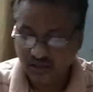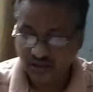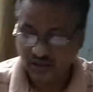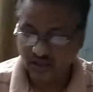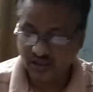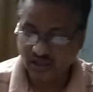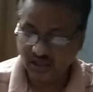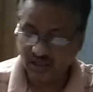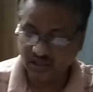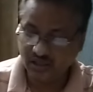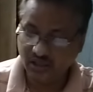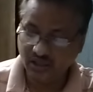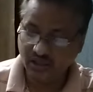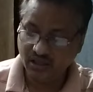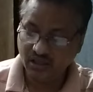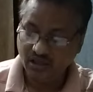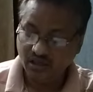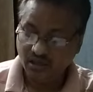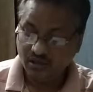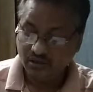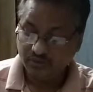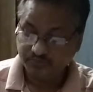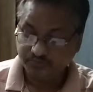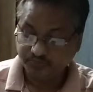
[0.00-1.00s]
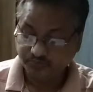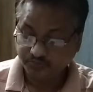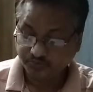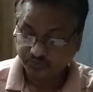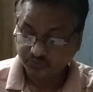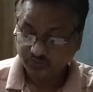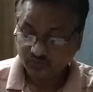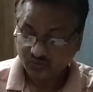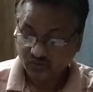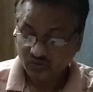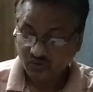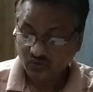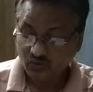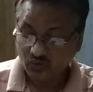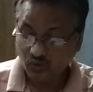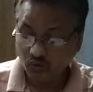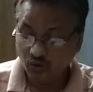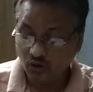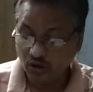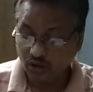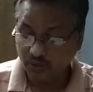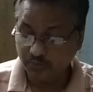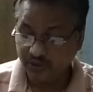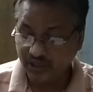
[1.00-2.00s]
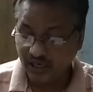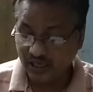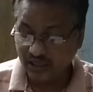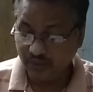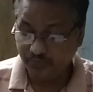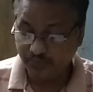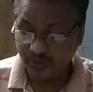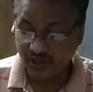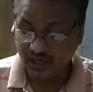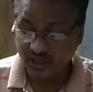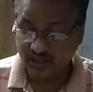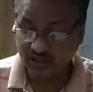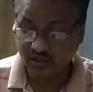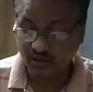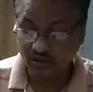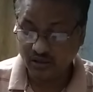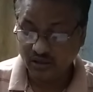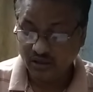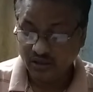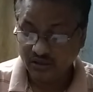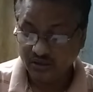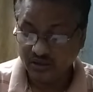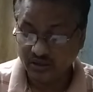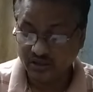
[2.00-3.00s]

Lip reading: This is the orbital representation.